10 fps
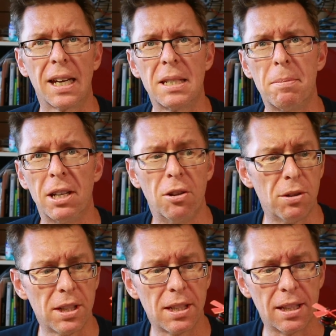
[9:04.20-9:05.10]
That's a better
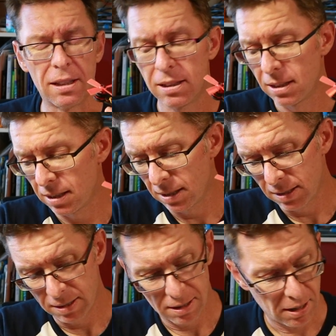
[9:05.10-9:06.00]
noise, isn't it?
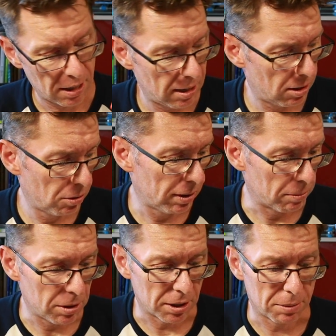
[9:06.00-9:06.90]
Uh, all
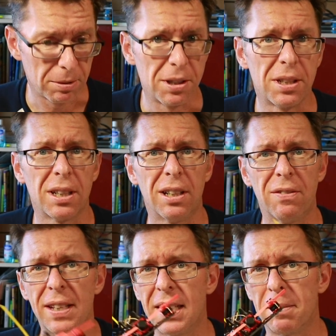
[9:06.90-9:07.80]
it was was, I
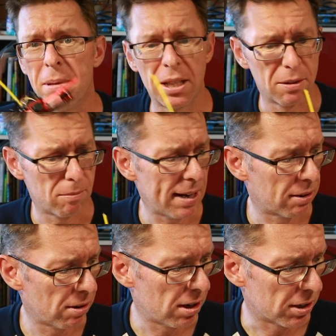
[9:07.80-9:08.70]
think, bits of
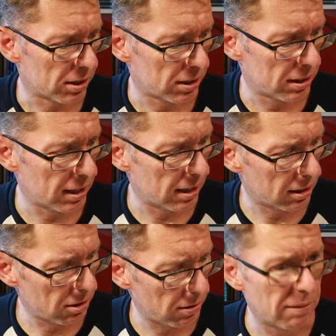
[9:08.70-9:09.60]
wet grass
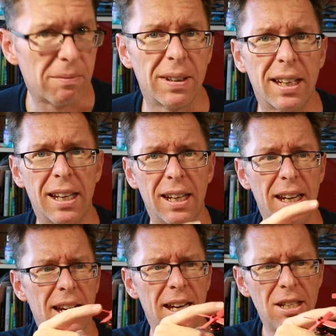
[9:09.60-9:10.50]
that got
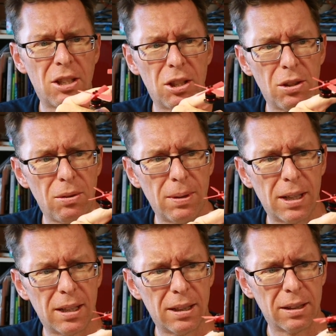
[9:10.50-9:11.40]
into
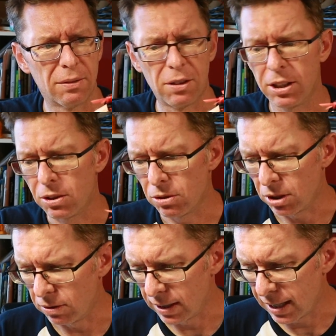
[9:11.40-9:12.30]
uh, the flight
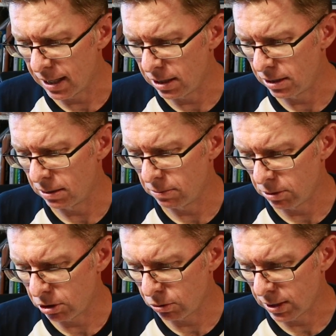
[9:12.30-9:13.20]
controller and
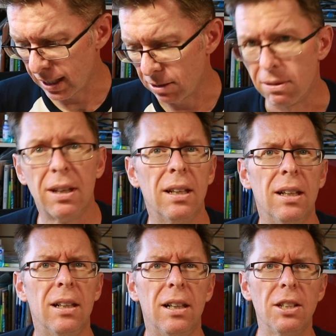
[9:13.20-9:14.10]
was shorting out,
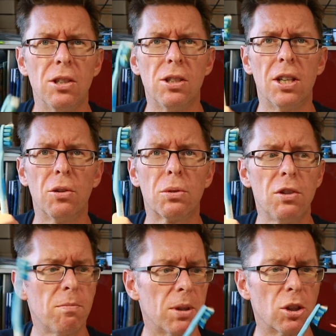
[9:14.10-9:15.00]
I used an old
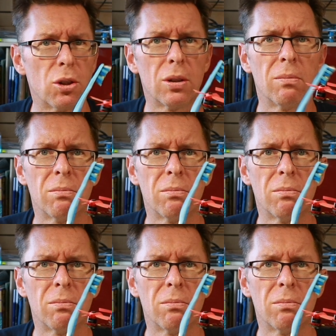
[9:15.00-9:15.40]
toothbrush.